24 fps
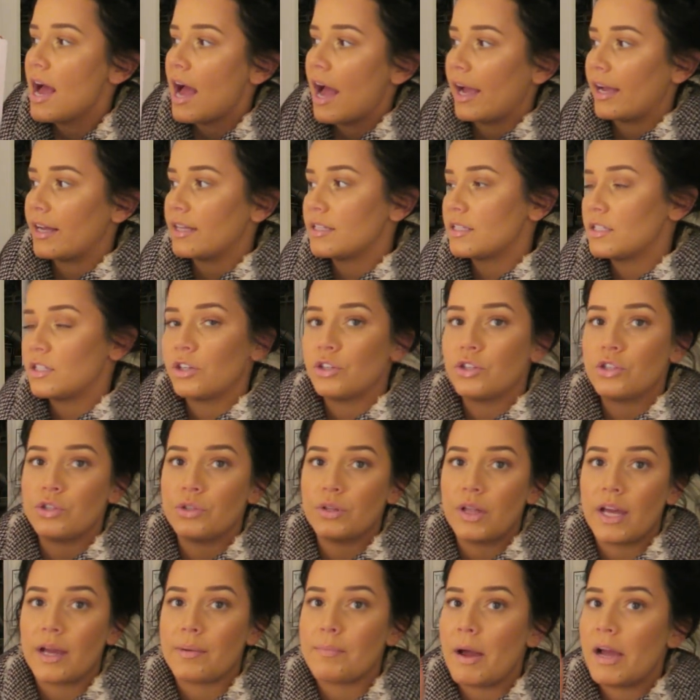I can still
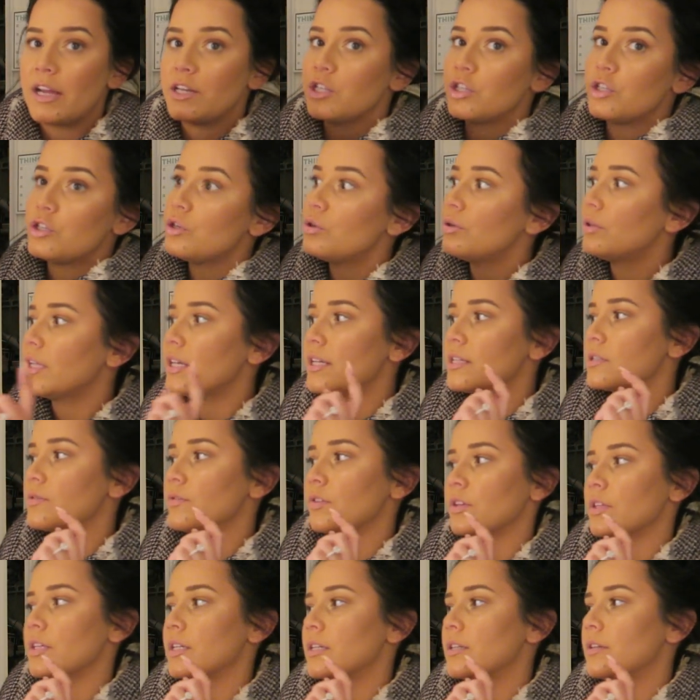do like my to-do list
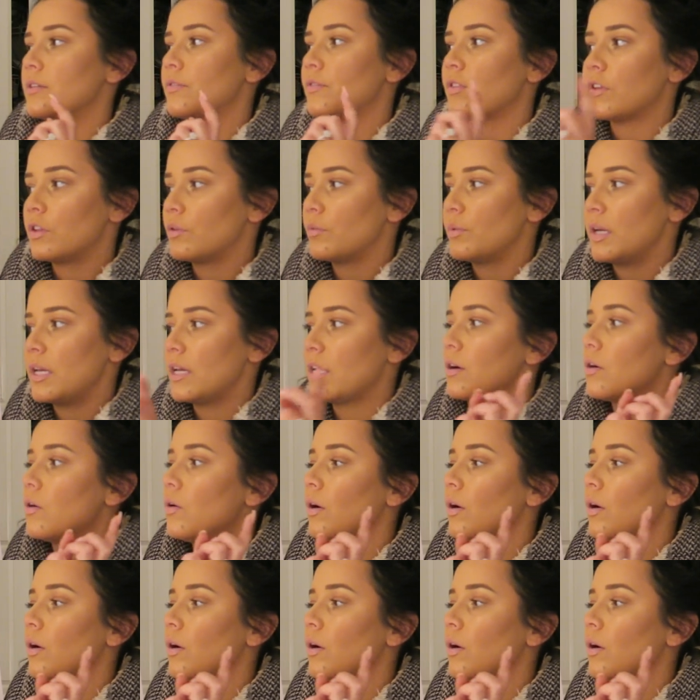for the for the week,